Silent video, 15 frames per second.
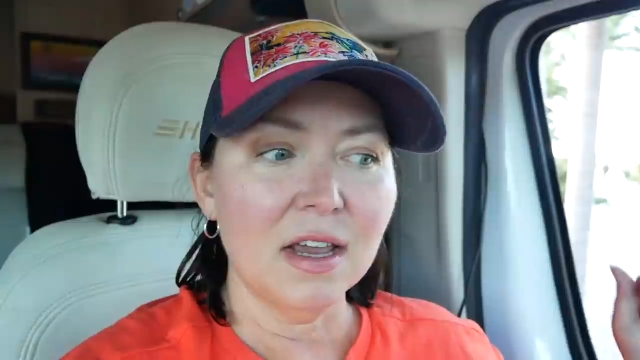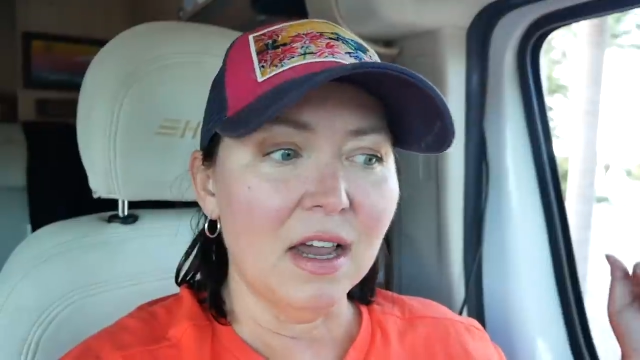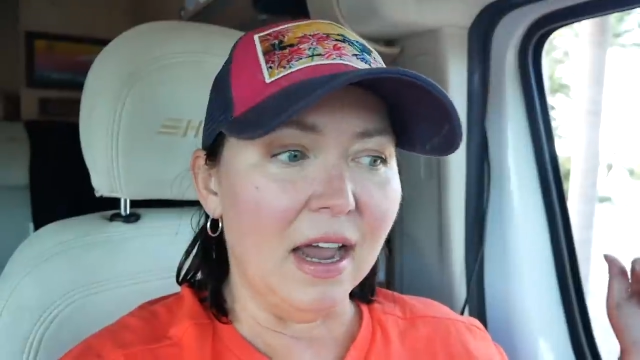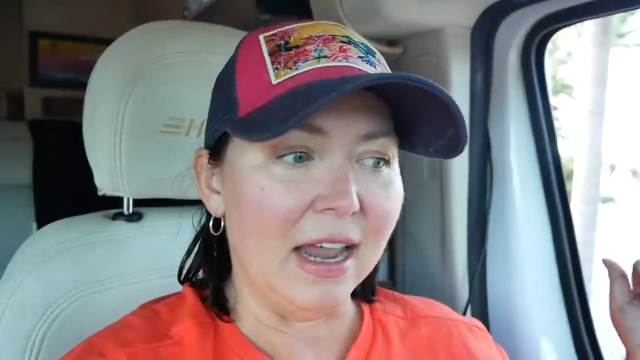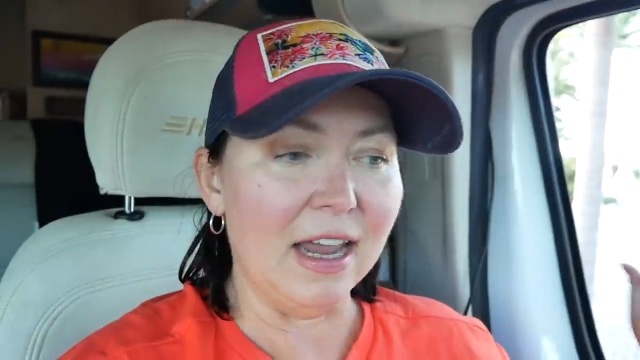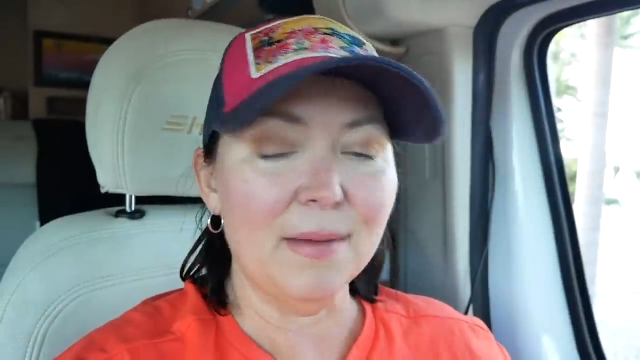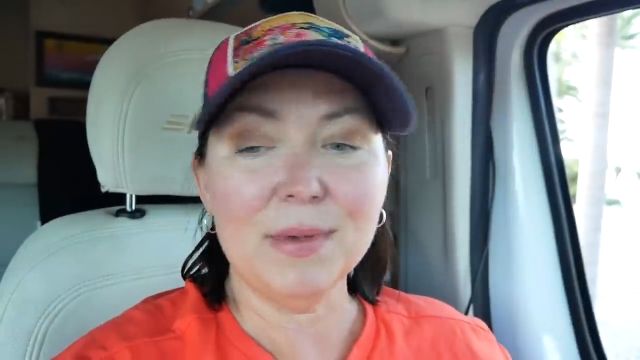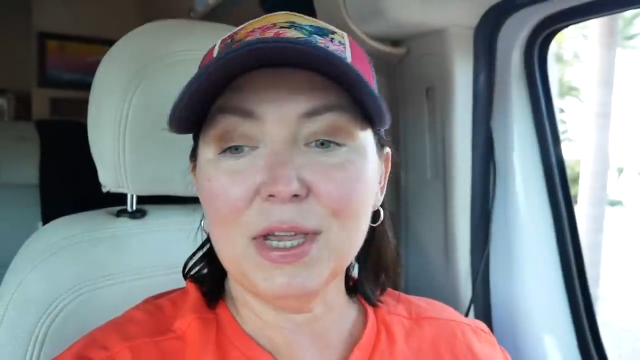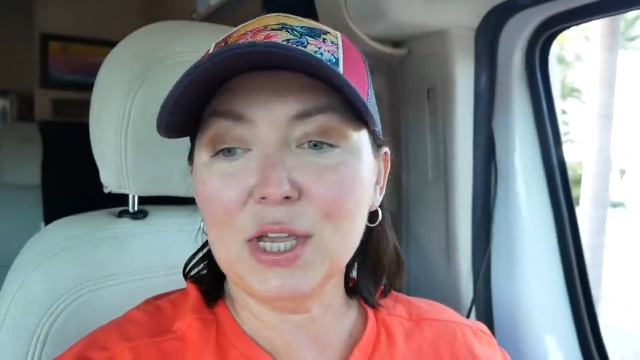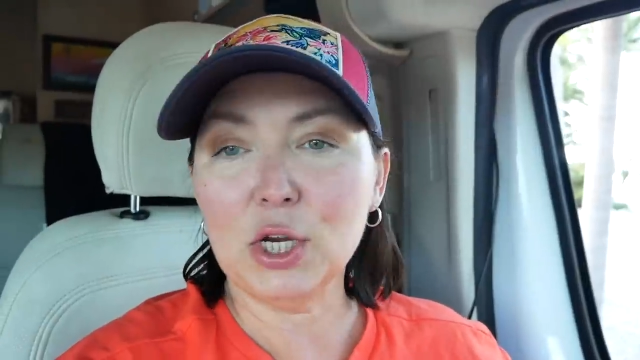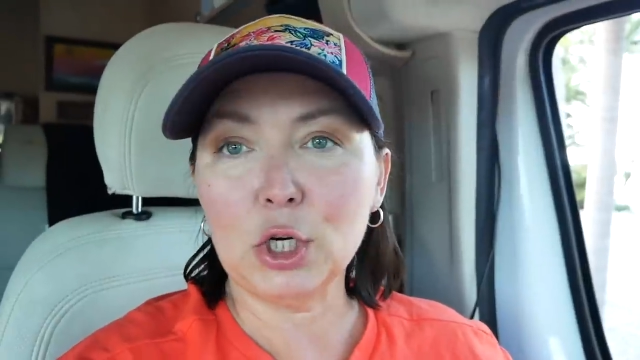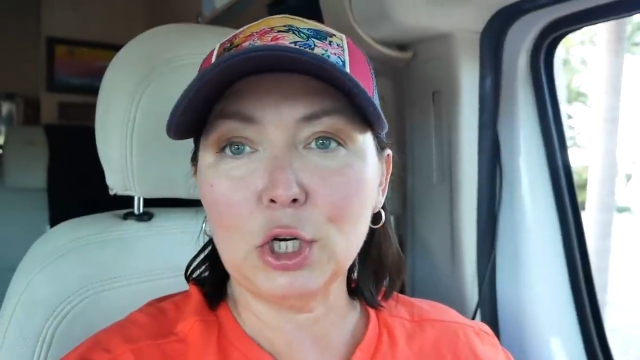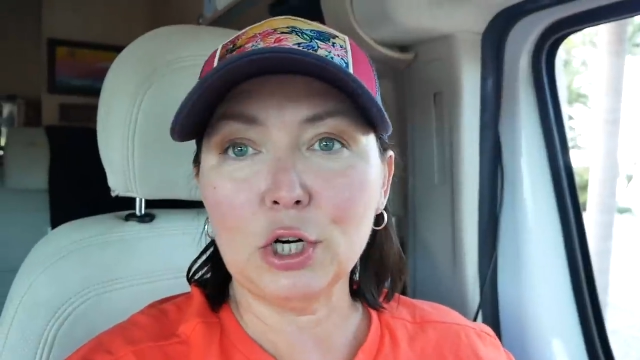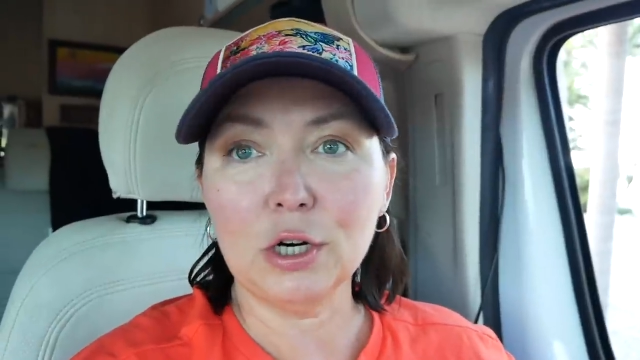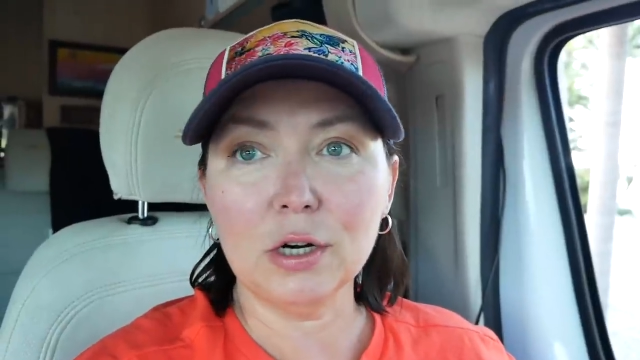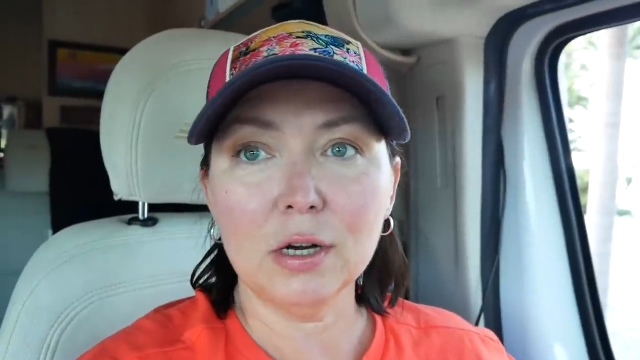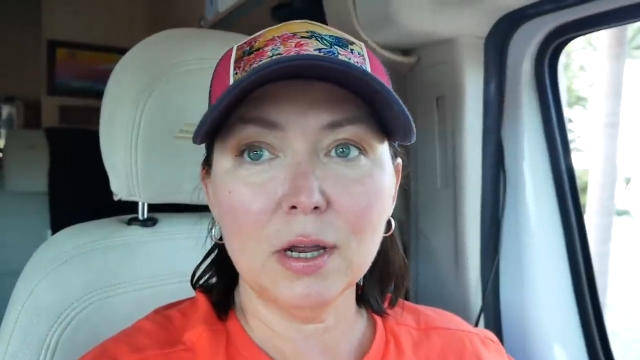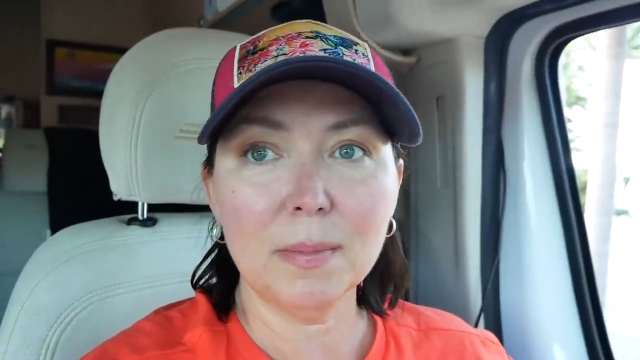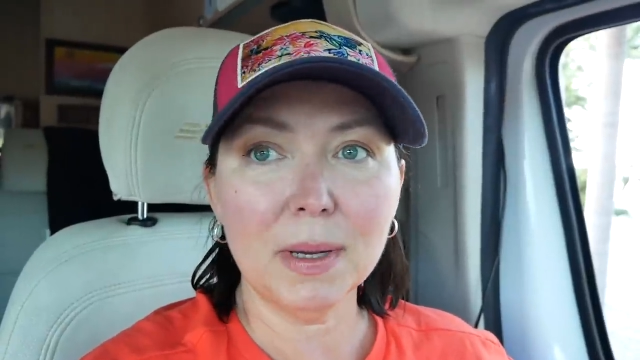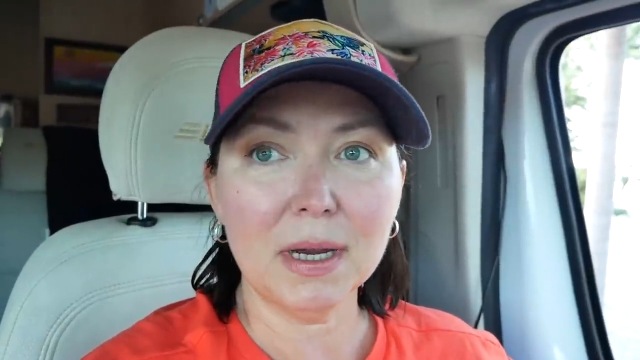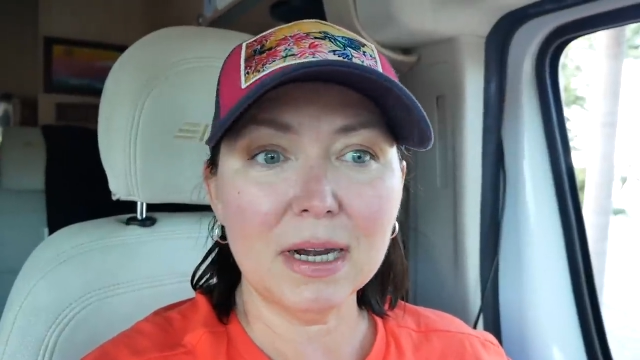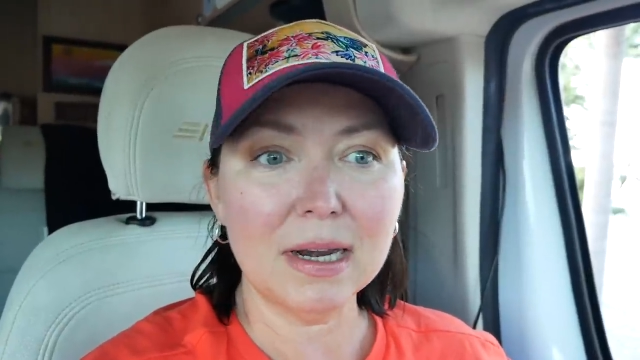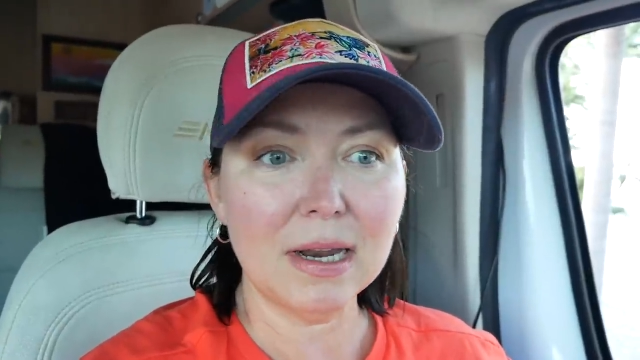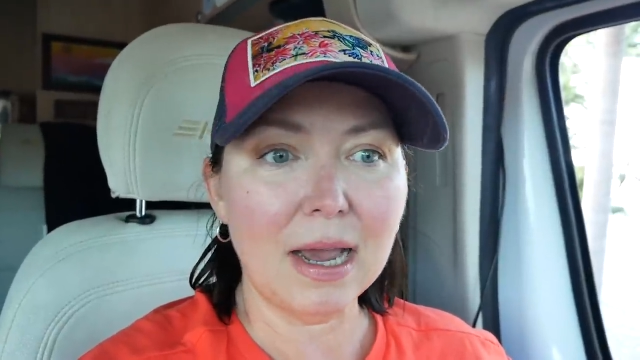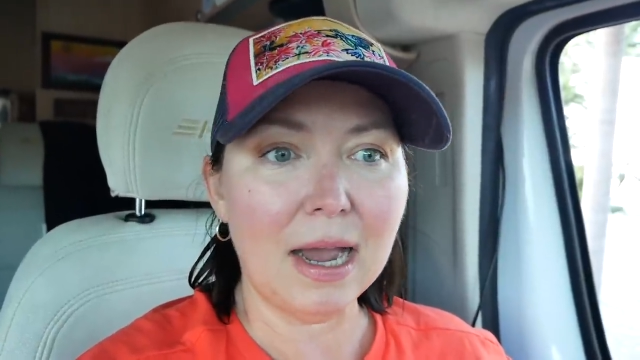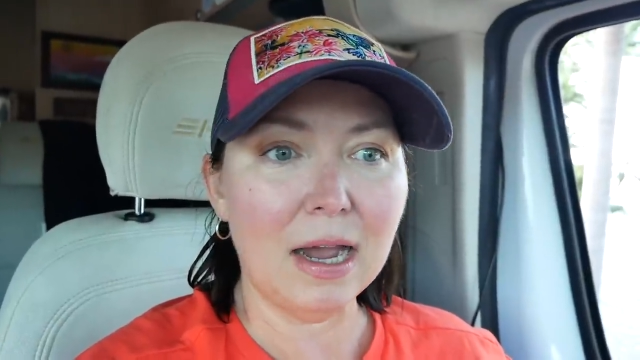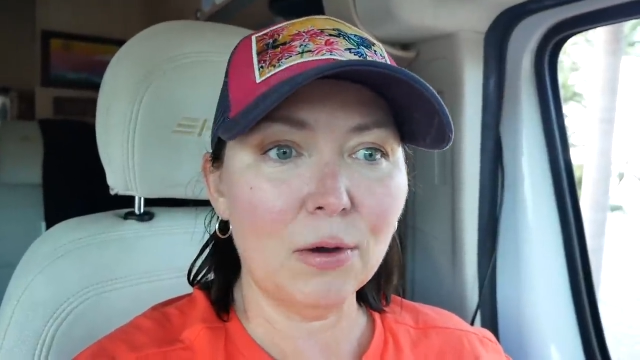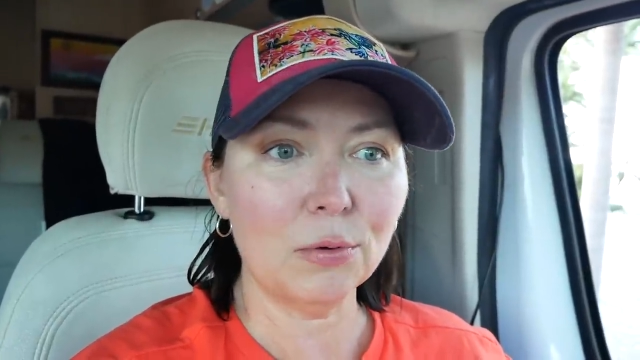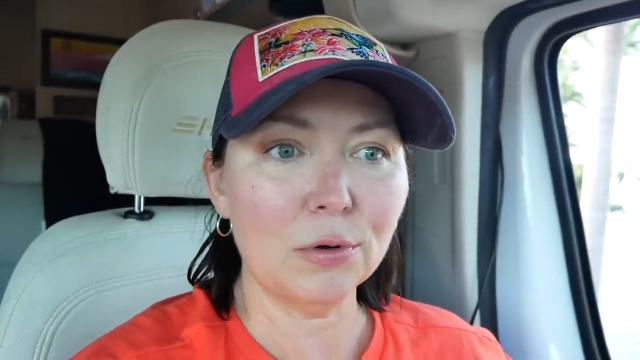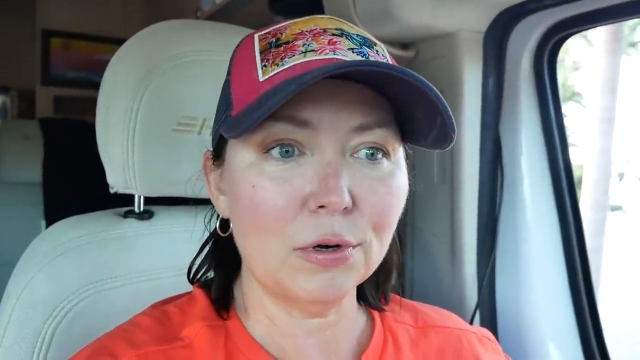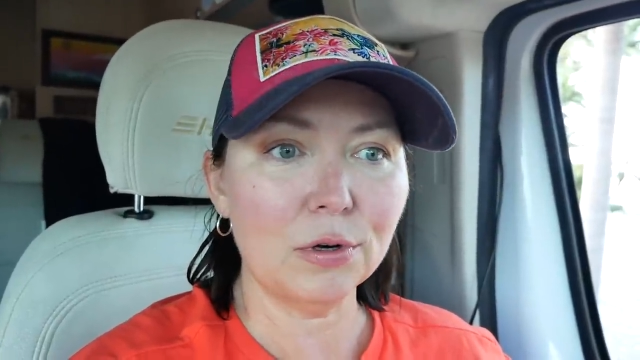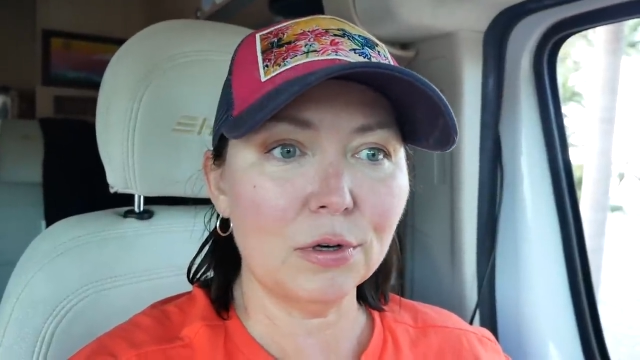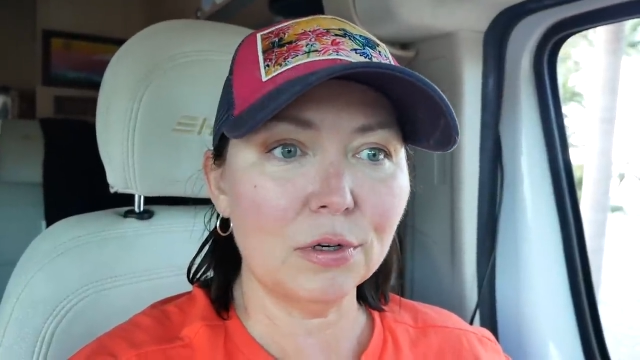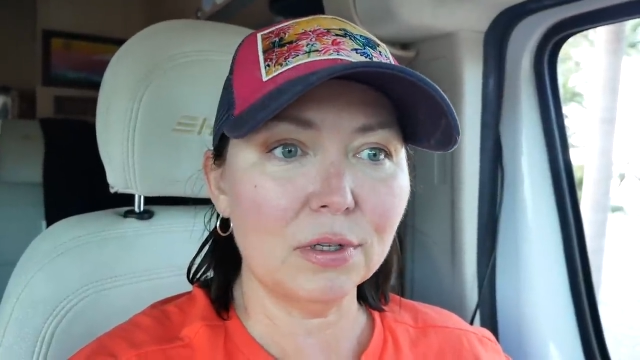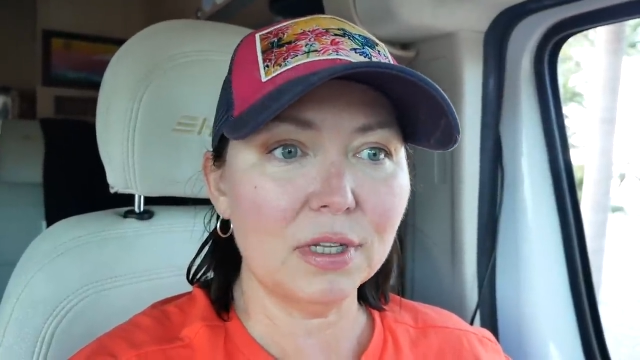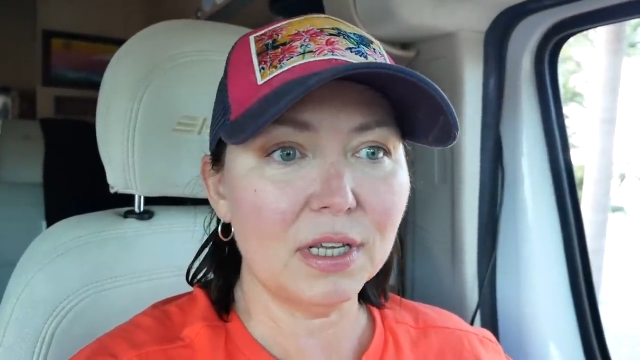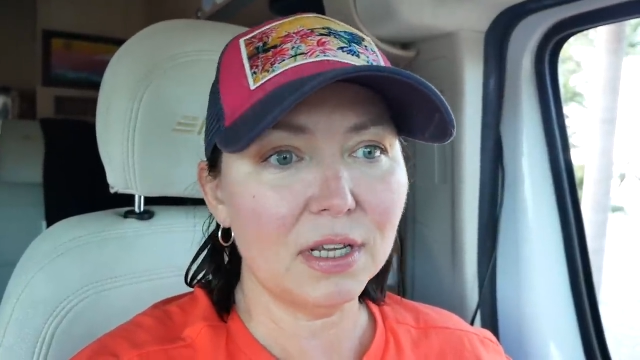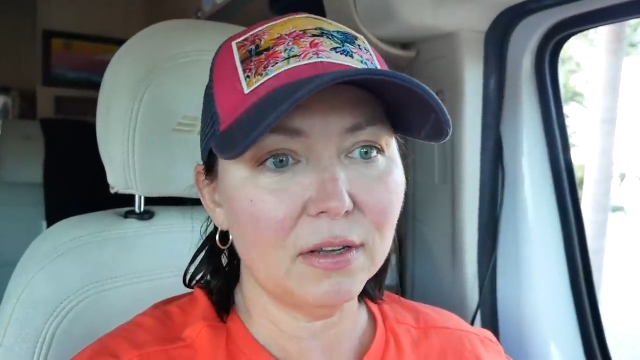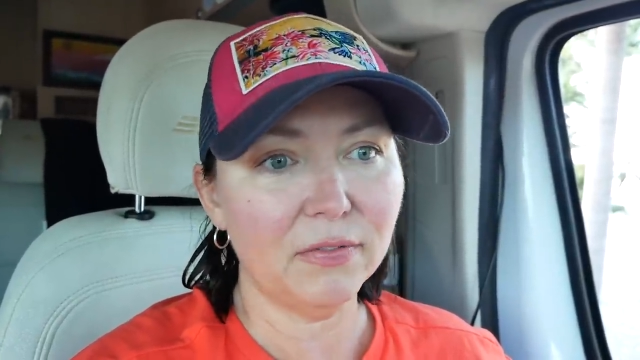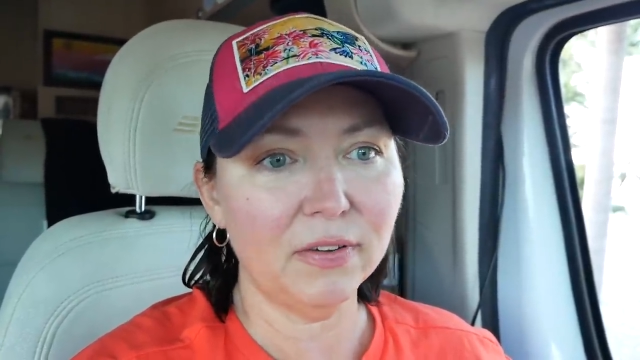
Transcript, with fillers: I am here about an hour early,